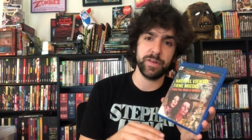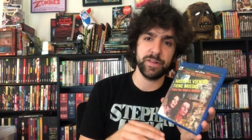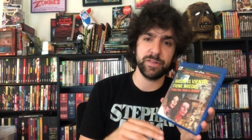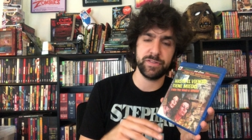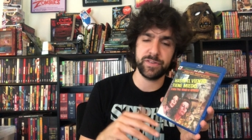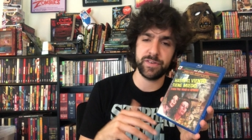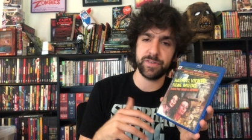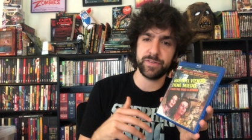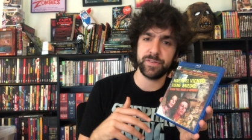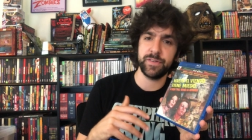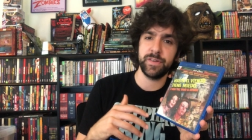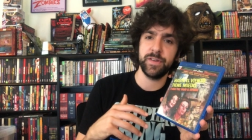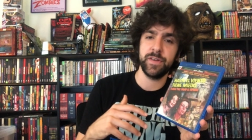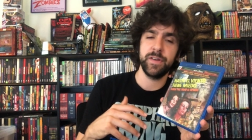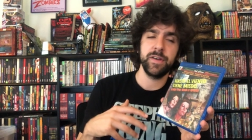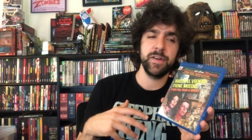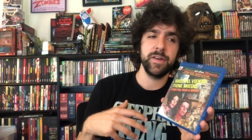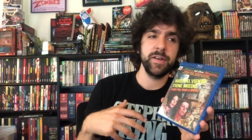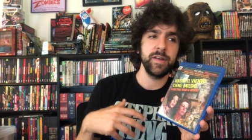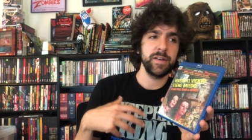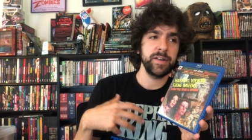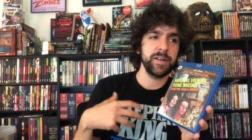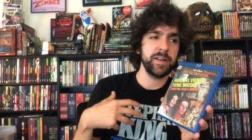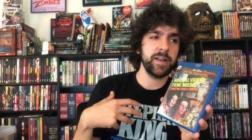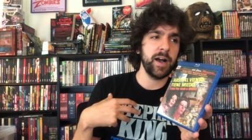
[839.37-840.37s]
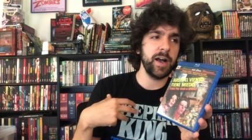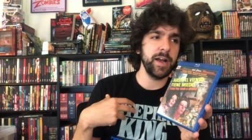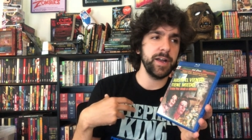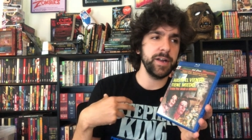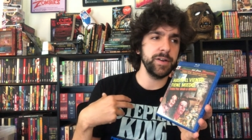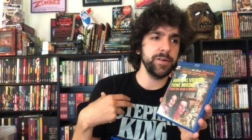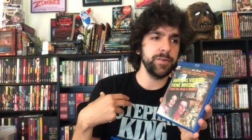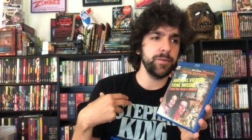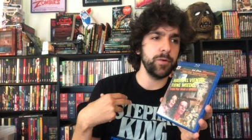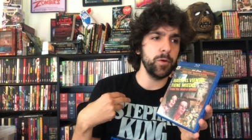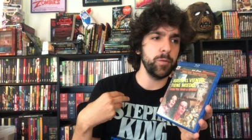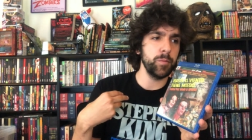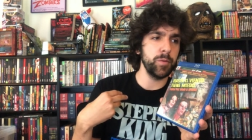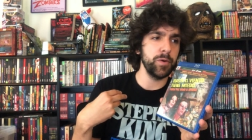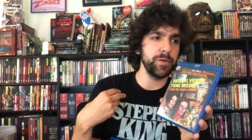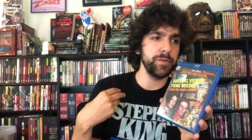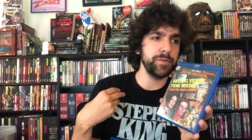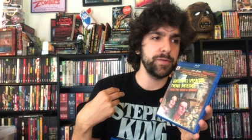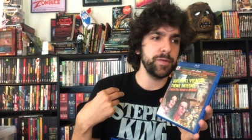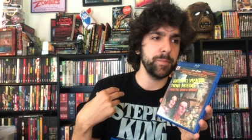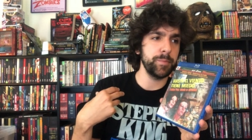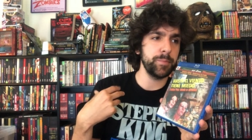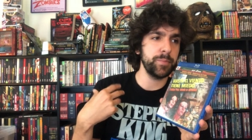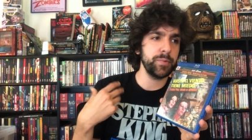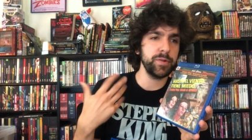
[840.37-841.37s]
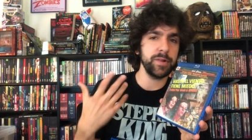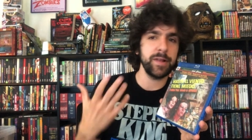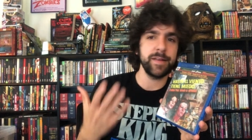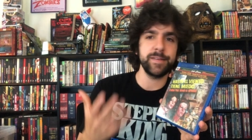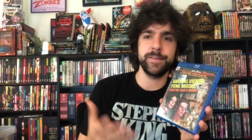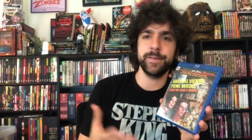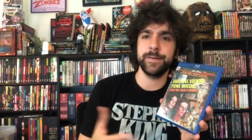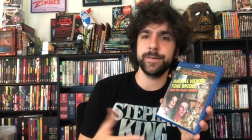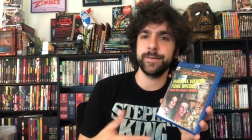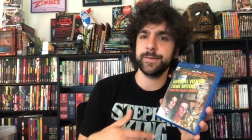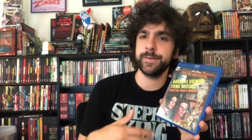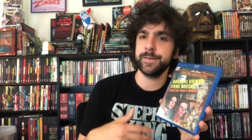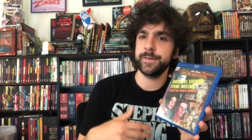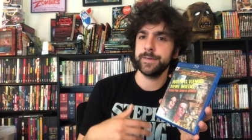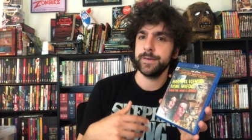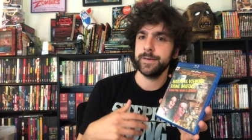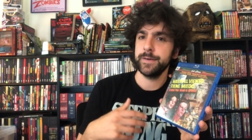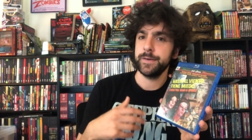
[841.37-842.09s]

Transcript: It's just kind of almost a pleasant